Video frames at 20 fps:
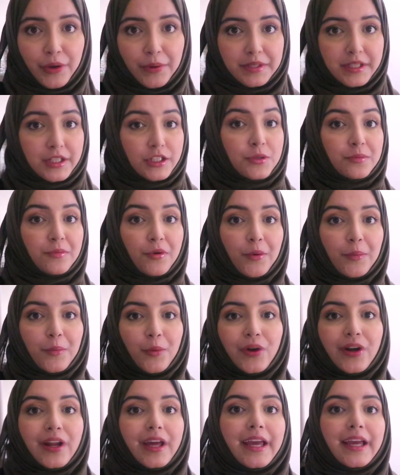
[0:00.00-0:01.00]
He was like, tomorrow
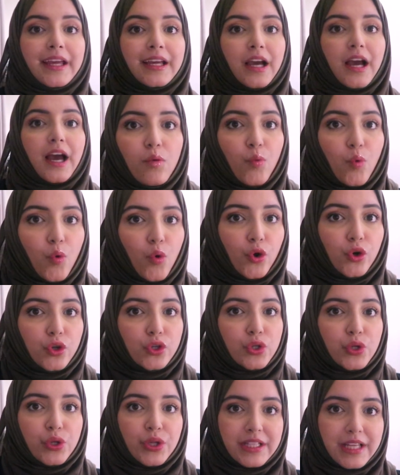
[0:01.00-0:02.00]
morning,
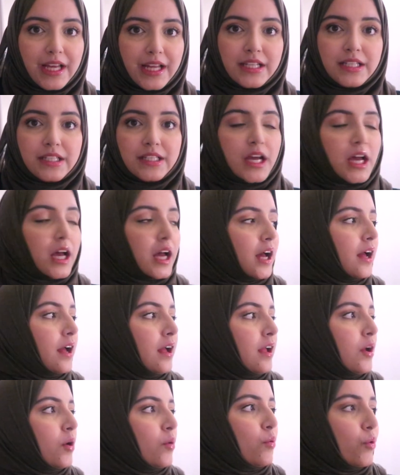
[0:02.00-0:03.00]
walk to the centre,
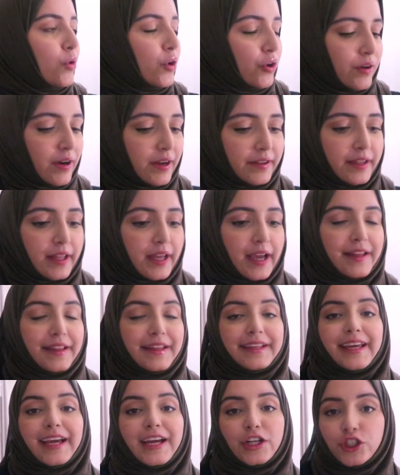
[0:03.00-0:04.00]
walk around there and
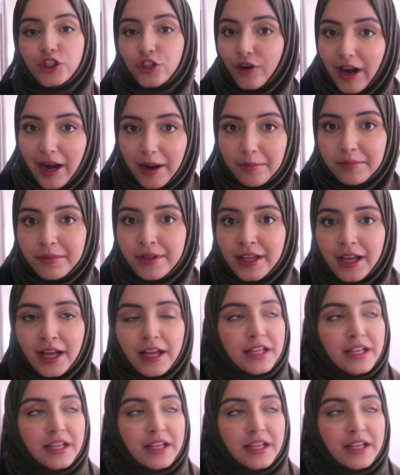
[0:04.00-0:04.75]
then get a tram.